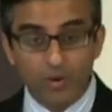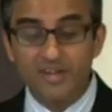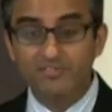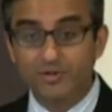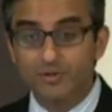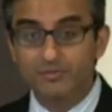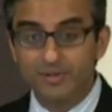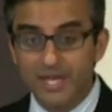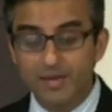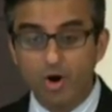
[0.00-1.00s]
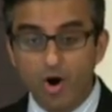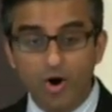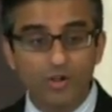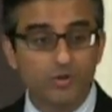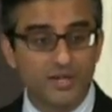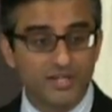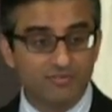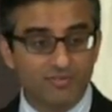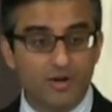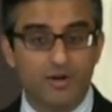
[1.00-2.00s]
one of whom came all the
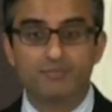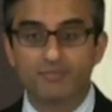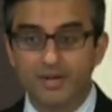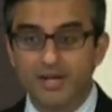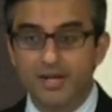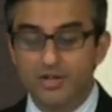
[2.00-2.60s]
way from